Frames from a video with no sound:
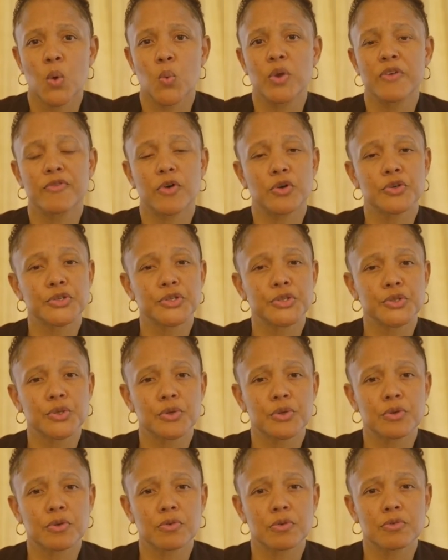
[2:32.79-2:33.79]
We've
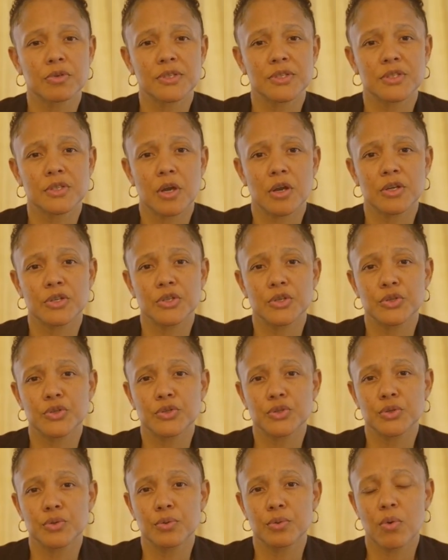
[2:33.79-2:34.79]
also
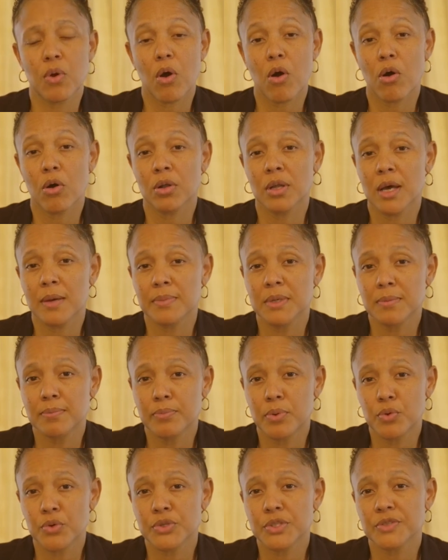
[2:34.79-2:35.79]
started to haul up the
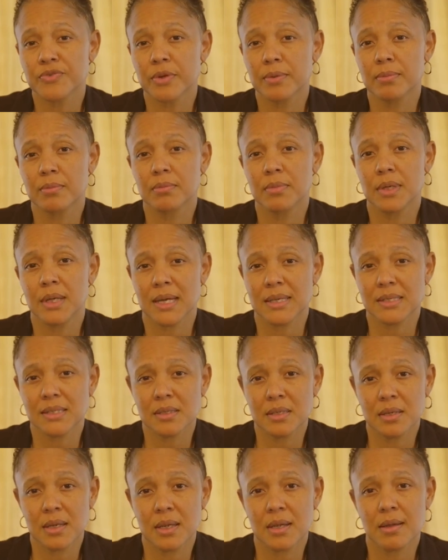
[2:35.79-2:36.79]
boats from
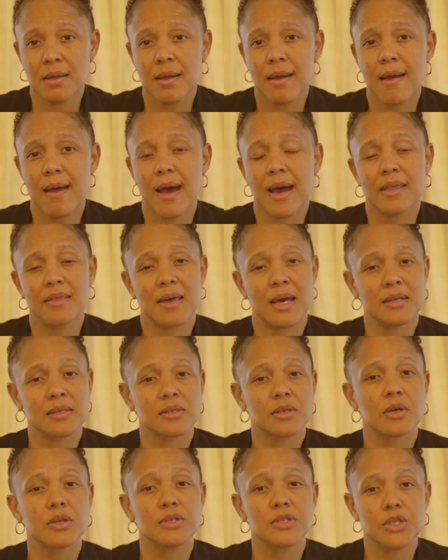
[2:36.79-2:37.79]
yesterday, and that
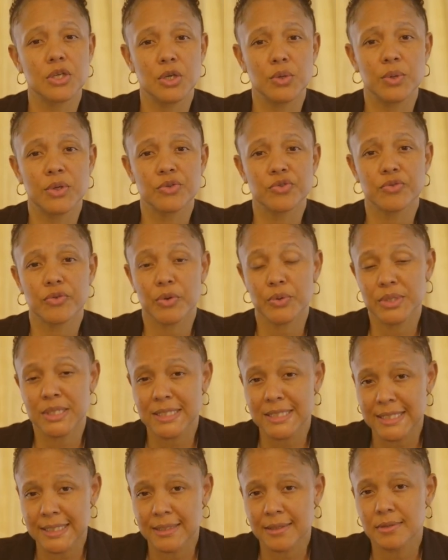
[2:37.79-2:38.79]
is continuing throughout the
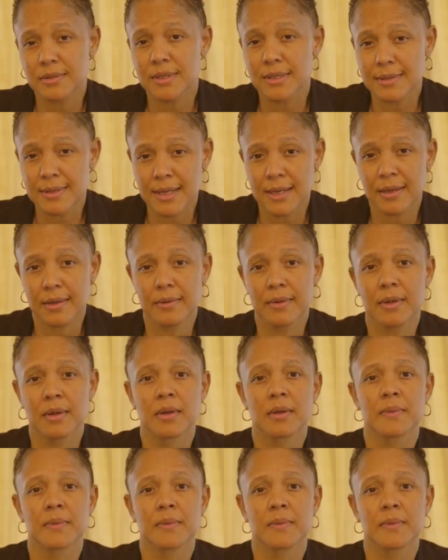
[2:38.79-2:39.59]
day today.